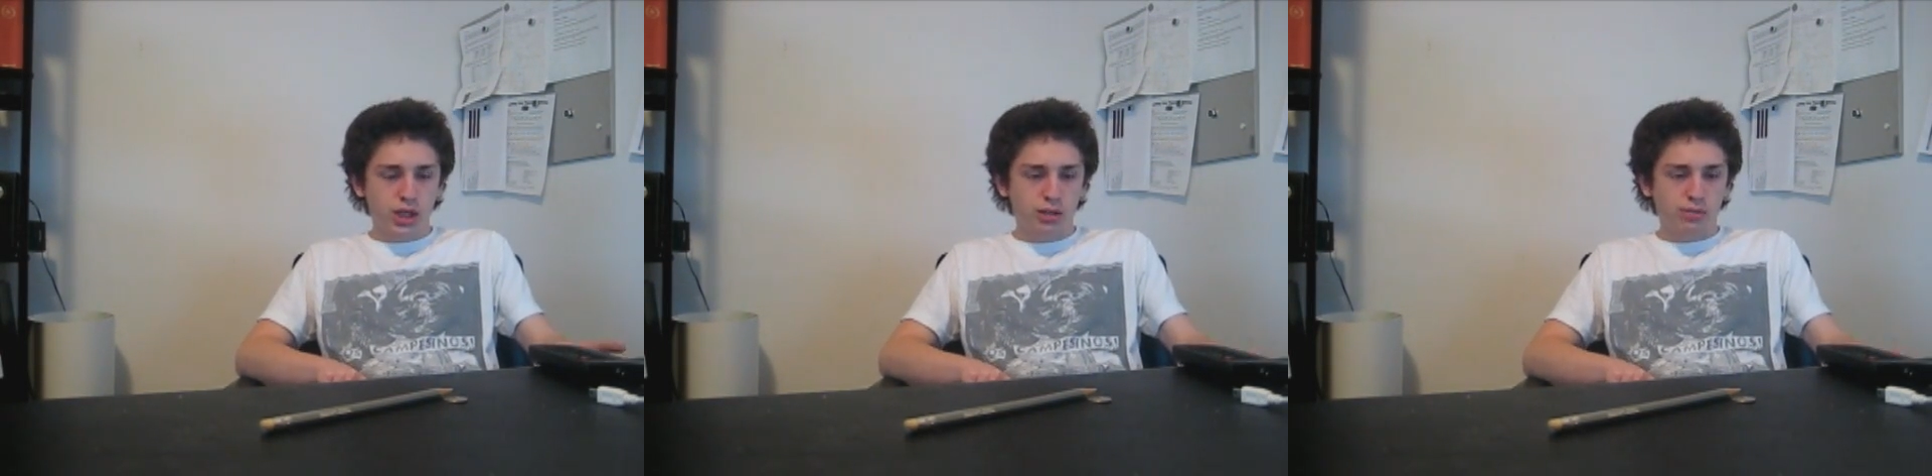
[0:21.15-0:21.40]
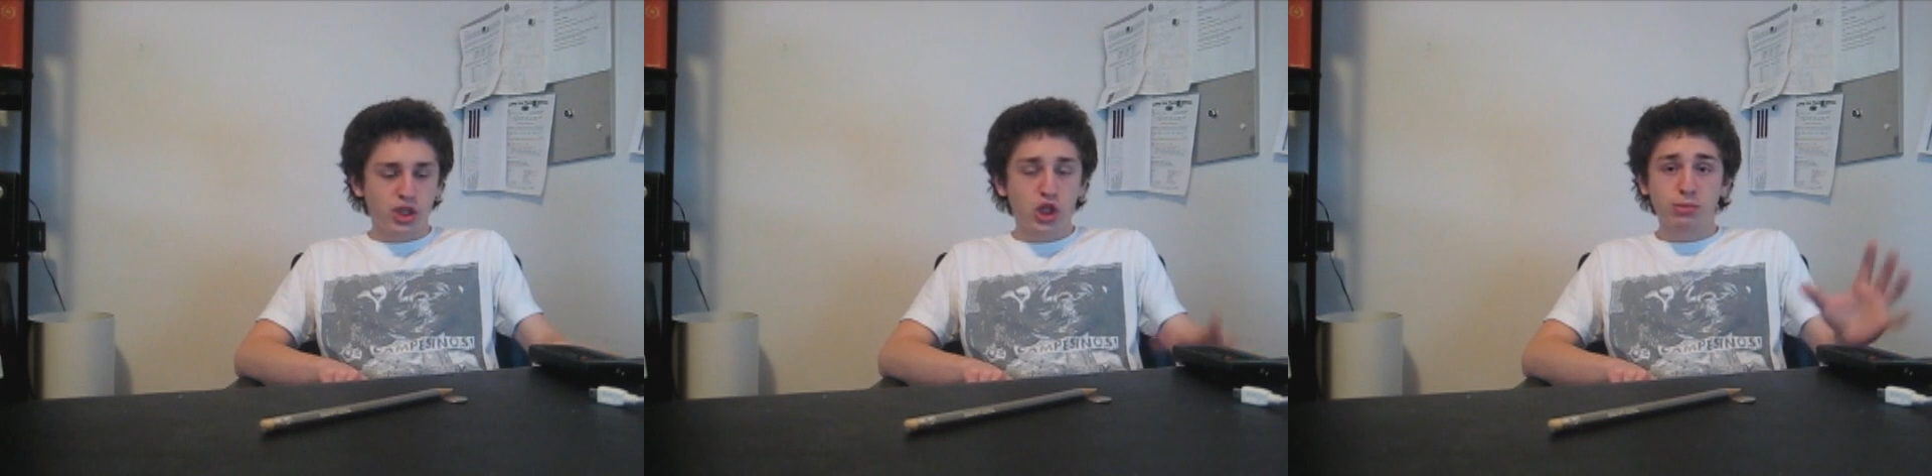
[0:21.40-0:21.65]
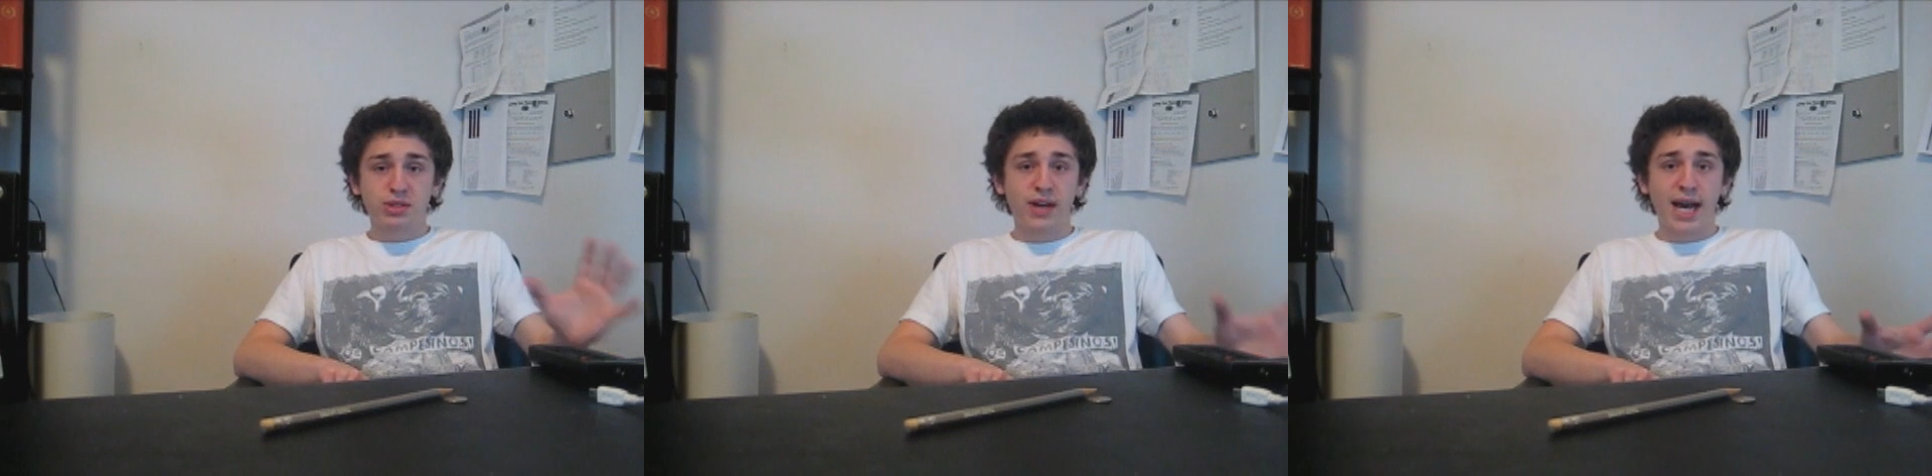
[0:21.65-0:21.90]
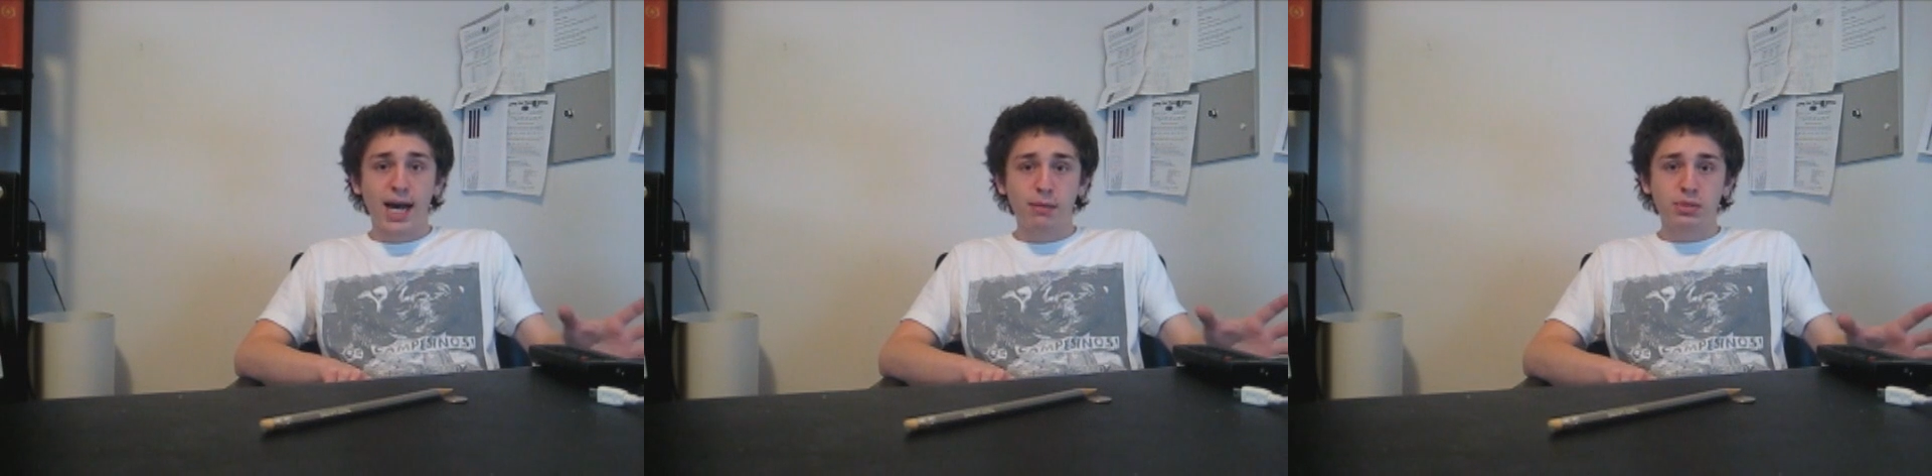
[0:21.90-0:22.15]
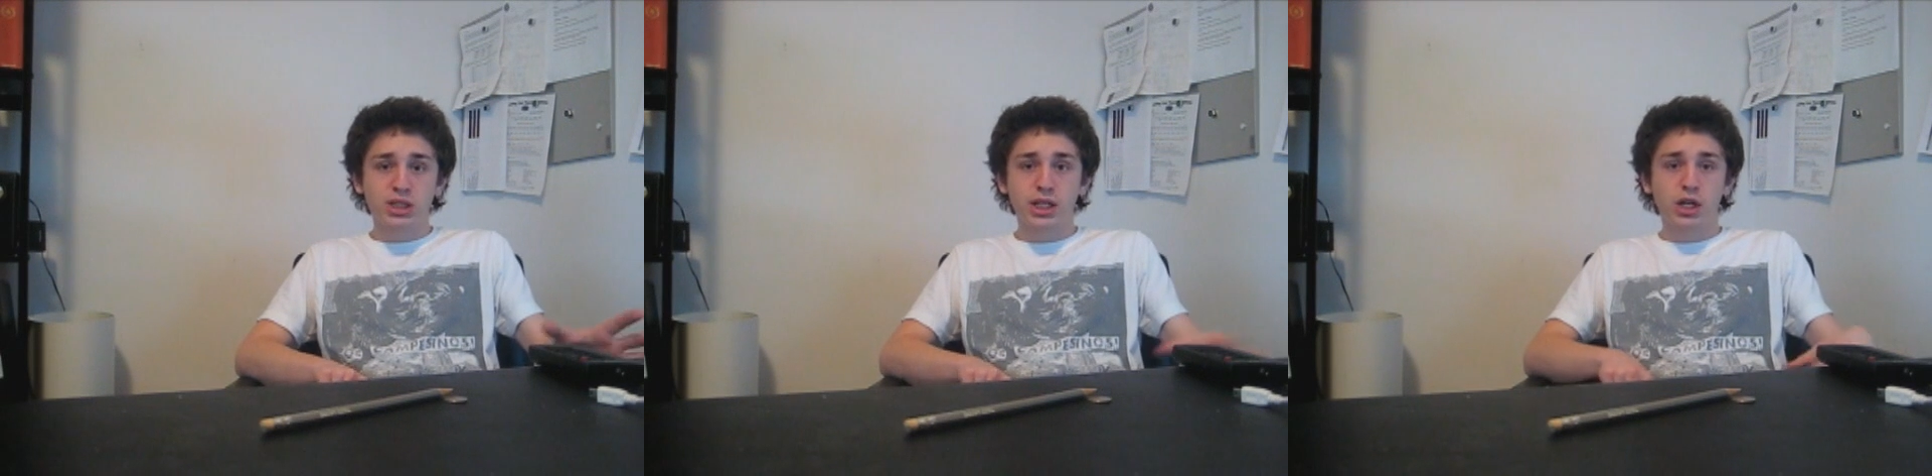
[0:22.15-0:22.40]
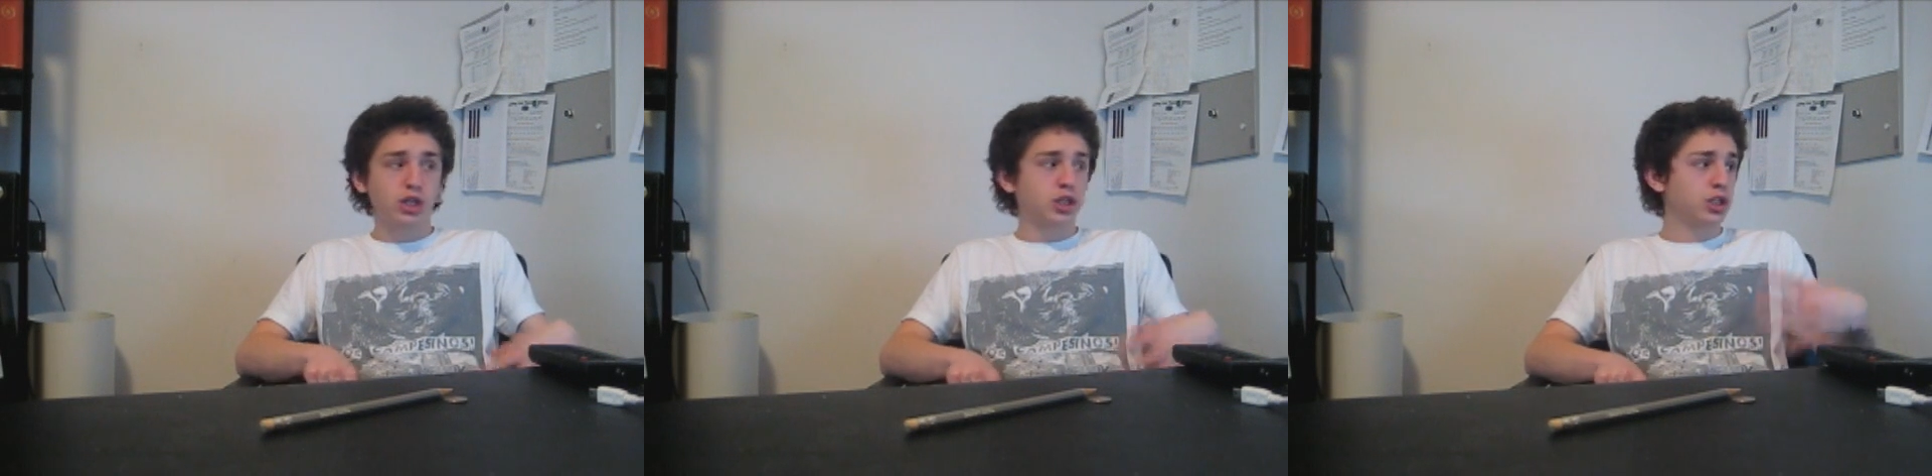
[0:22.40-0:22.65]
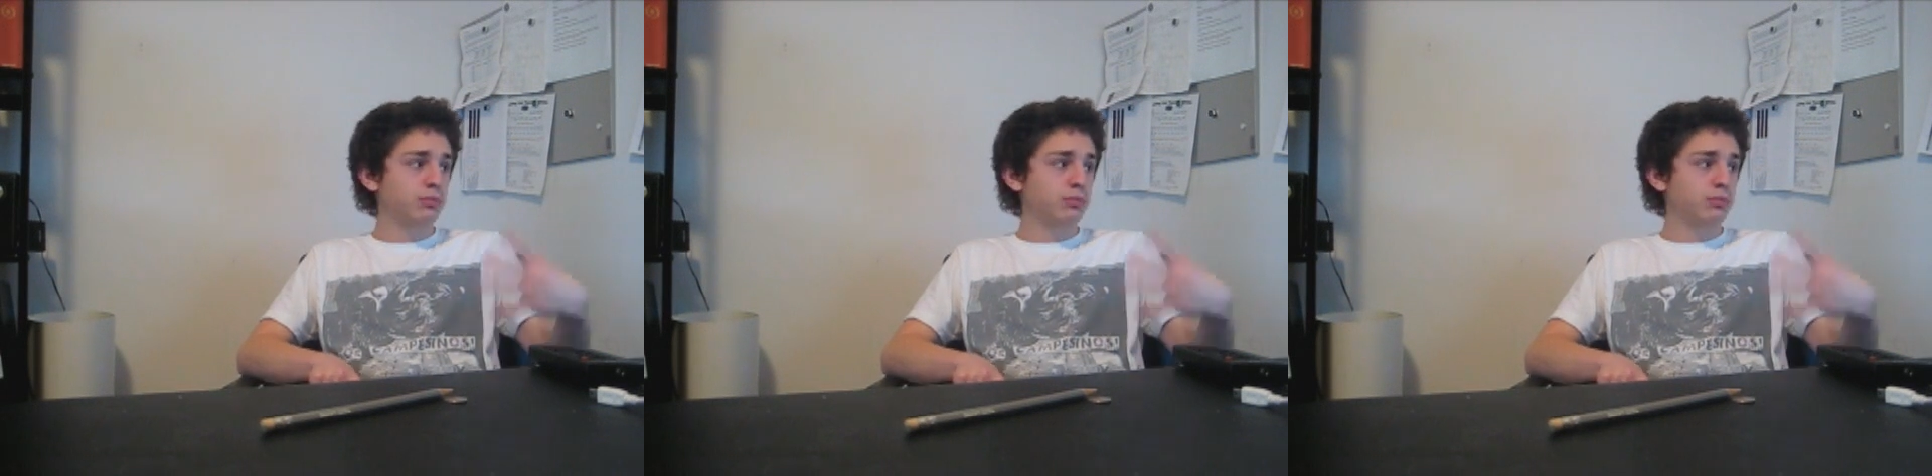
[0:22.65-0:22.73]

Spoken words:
In terms of apps, there's